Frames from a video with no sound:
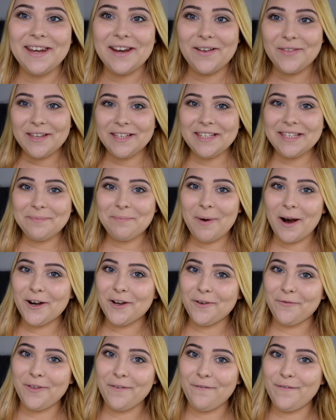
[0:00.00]
Now this is
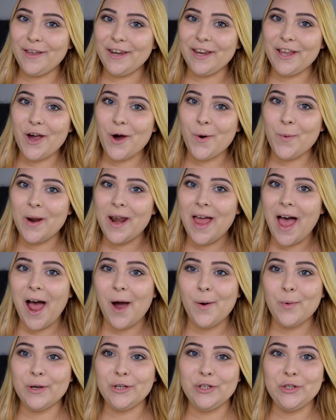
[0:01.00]
part of the video when
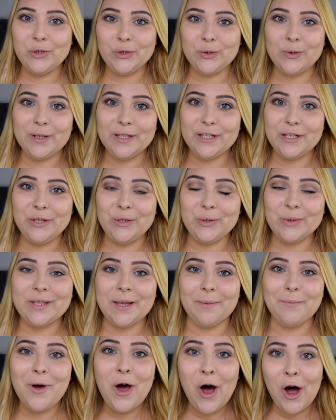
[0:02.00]
I would usually do
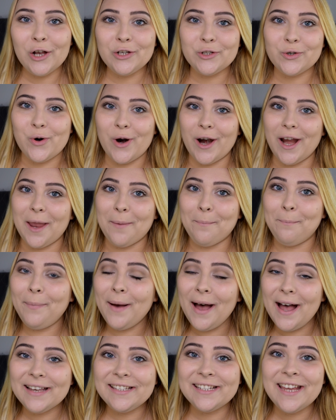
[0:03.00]
some contouring,
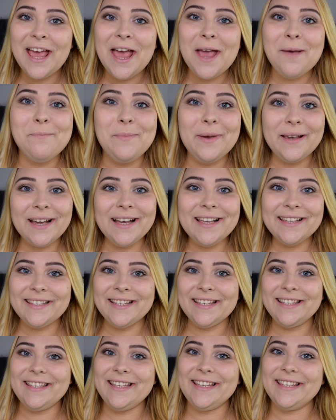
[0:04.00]
but because
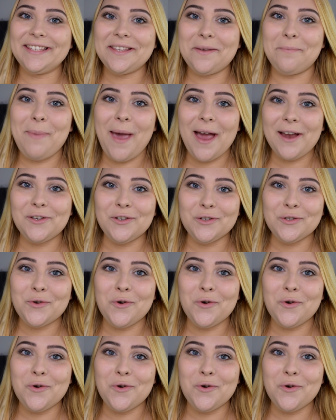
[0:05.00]
this is a back to